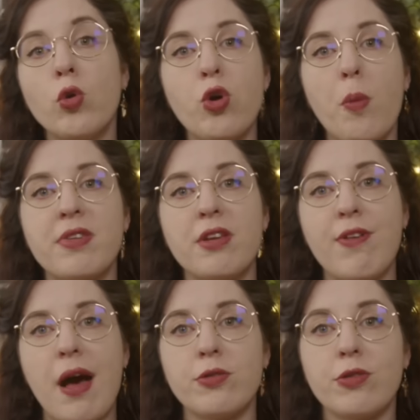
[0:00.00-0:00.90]
autopsy
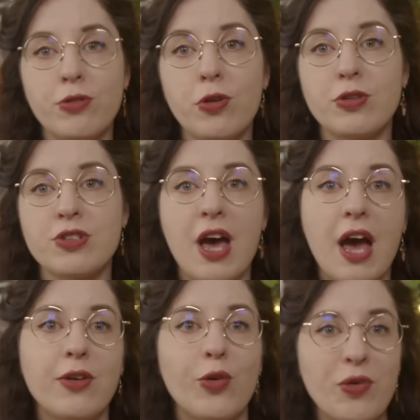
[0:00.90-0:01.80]
found soot
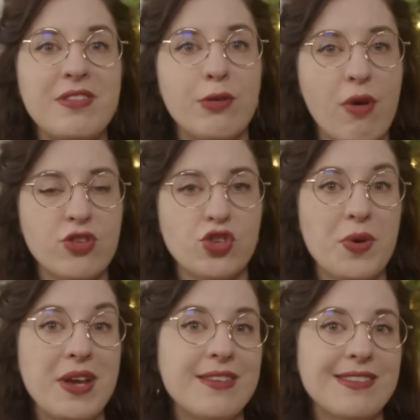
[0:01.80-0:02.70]
and greasy
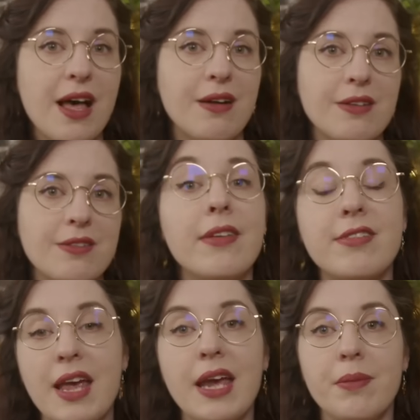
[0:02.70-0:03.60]
residue in his lungs, the
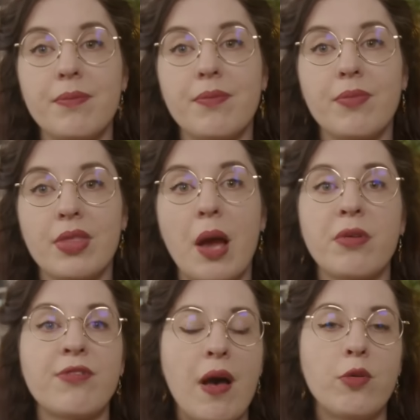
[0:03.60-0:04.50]
same that
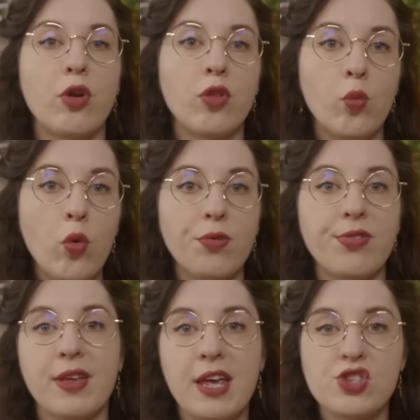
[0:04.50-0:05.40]
was found on the walls
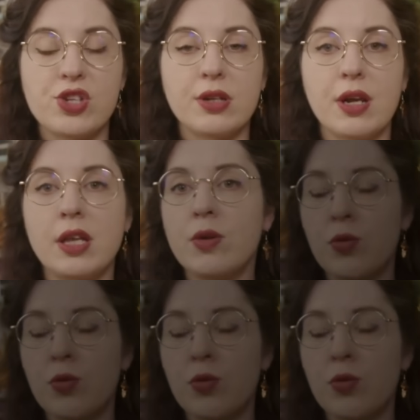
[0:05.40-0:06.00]
of the kitchen in the